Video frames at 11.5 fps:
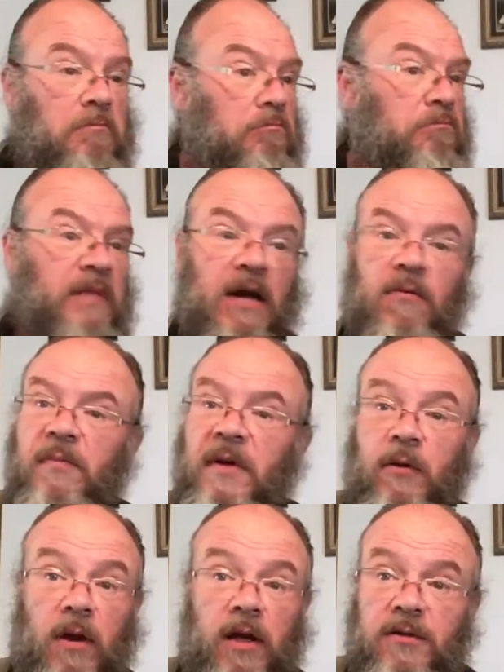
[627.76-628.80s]
that would be
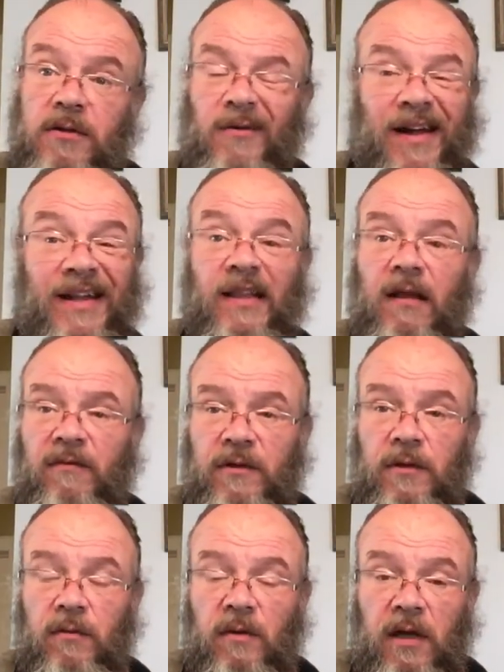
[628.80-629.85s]
great too. I'd love to
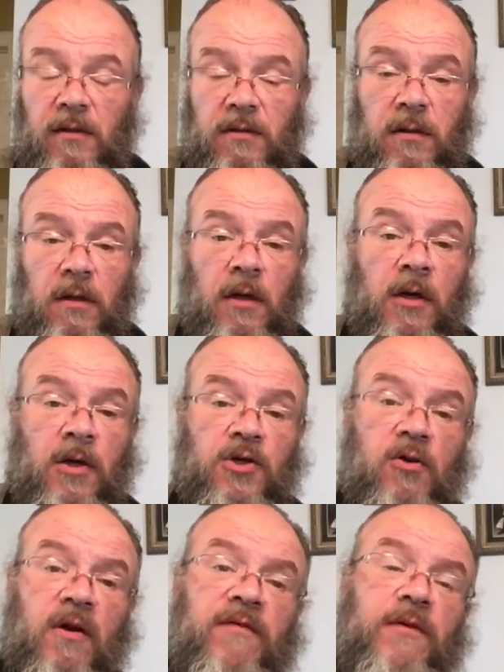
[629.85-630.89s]
do that.
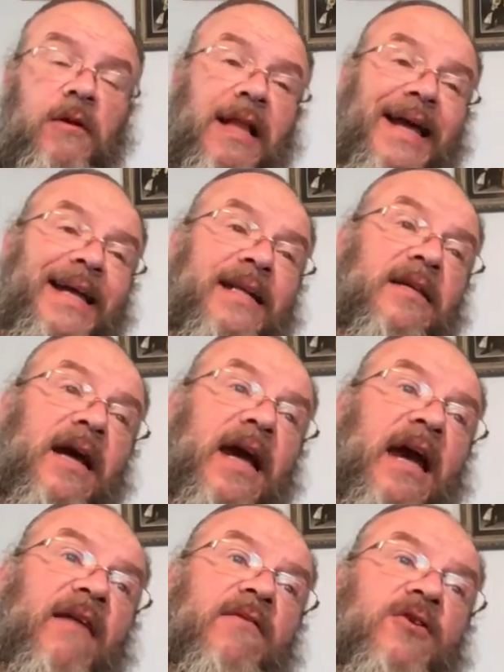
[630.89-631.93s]
So if you'd like to
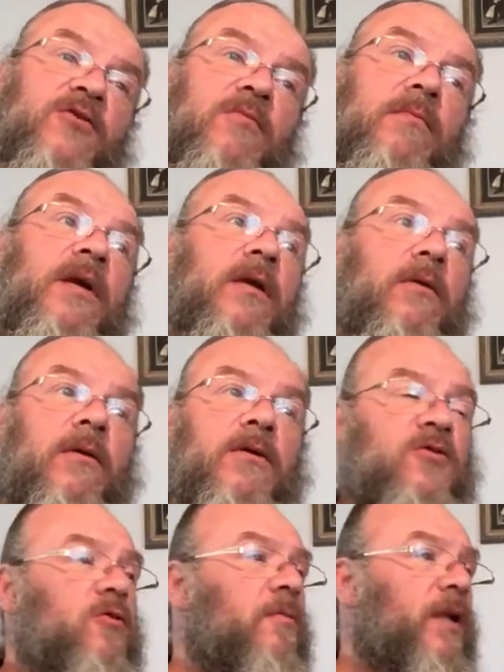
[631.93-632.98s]
have a Zoom meeting or a
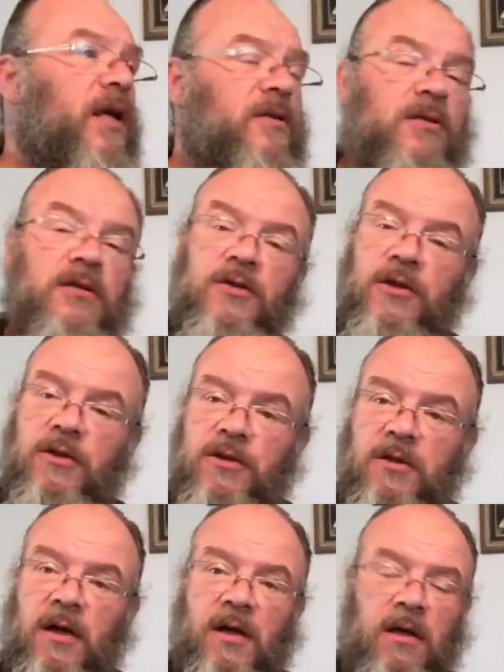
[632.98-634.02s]
Zoom lesson, just
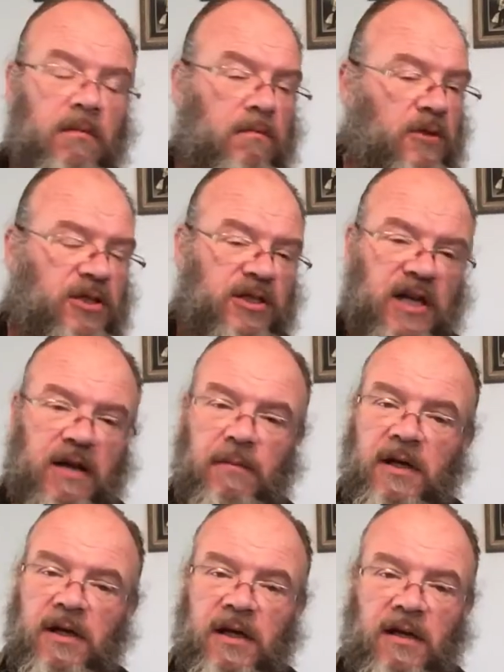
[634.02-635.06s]
send
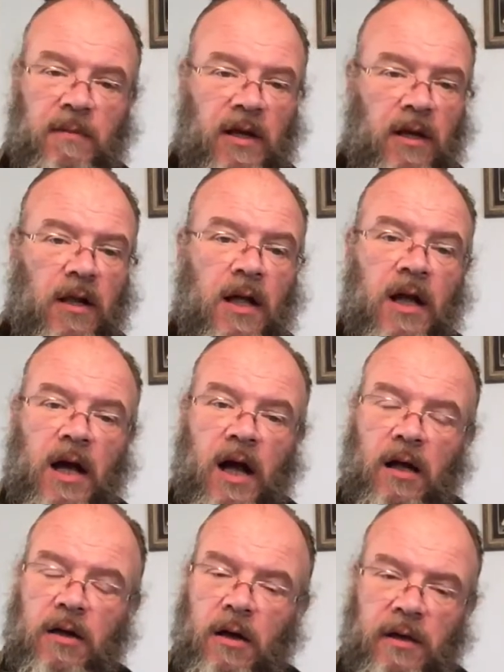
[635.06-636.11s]
me an email. I'll
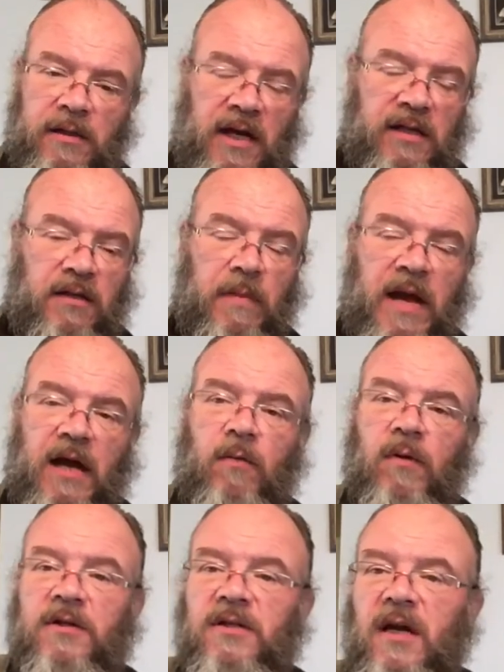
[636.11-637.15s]
contact you back.
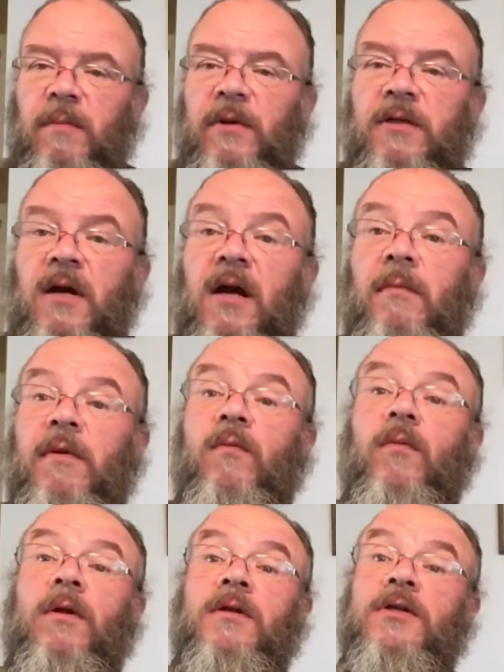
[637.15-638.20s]
We'll set up a time and
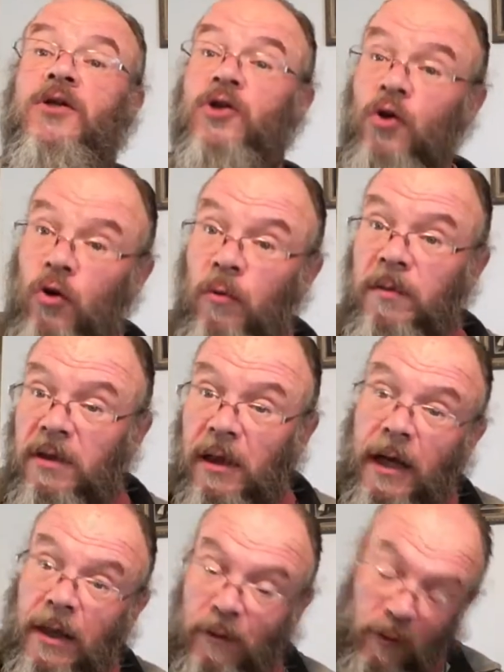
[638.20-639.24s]
we'll Zoom
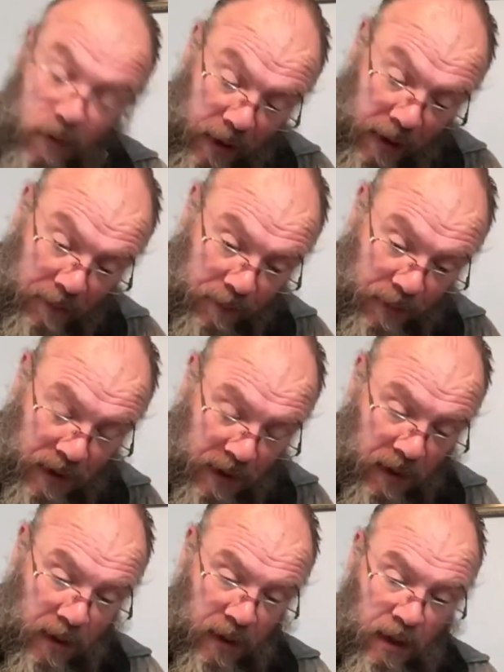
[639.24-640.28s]
together, okay?
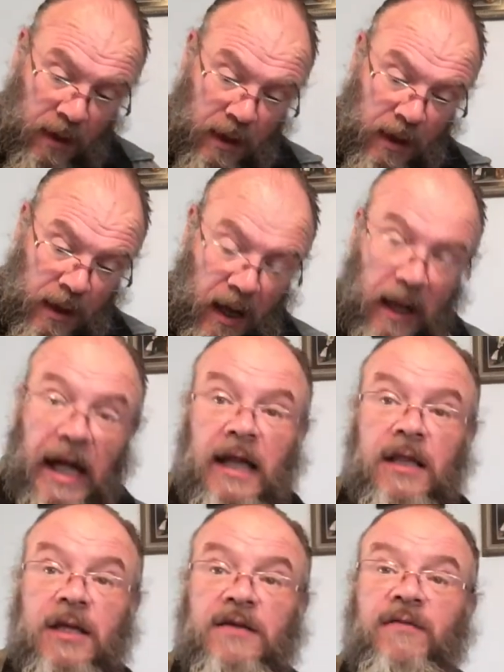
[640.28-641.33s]
I'll
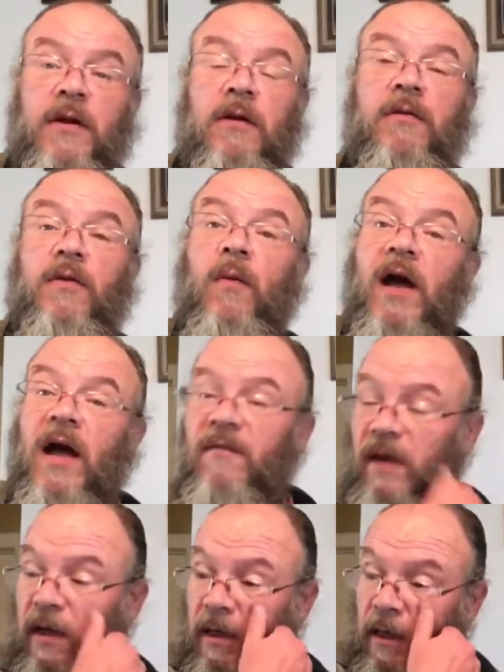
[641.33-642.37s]
end this video the way I've
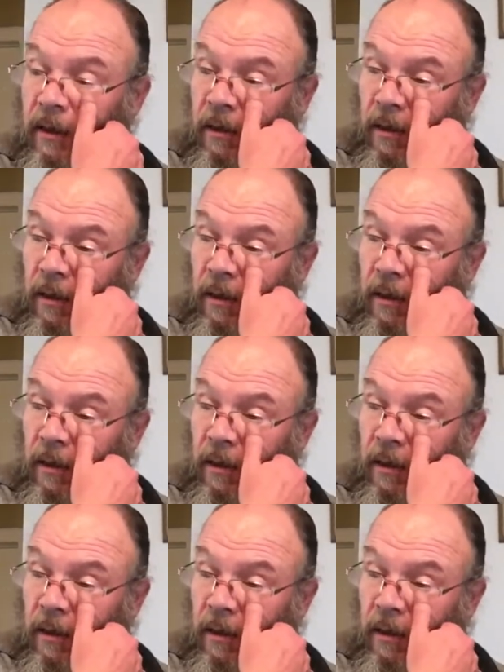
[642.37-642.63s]
ended